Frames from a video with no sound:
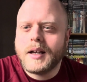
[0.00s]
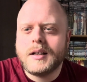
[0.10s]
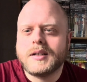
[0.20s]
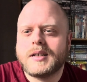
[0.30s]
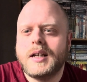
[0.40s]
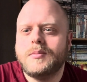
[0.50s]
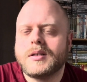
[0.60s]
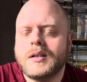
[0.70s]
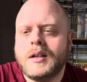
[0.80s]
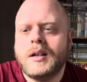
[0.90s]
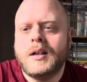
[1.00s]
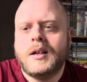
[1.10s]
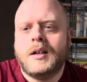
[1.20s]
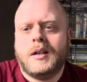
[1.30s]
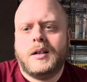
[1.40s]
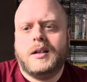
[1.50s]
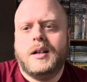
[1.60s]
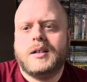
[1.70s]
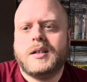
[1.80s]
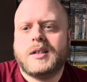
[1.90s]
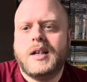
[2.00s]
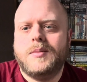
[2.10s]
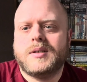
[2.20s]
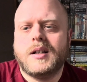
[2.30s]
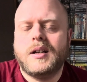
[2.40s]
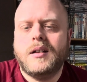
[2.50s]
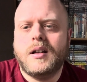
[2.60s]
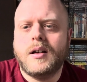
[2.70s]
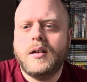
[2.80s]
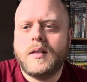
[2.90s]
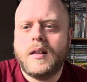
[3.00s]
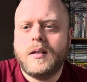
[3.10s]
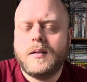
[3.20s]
It just seems that that